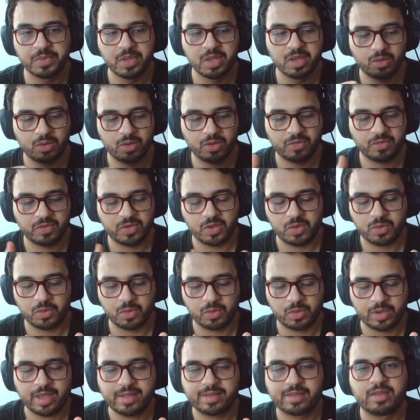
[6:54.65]
So if
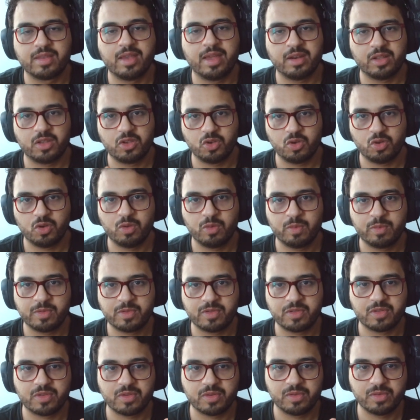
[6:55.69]
you get 10
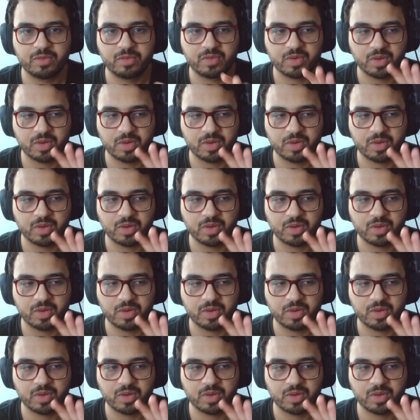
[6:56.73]
cubes,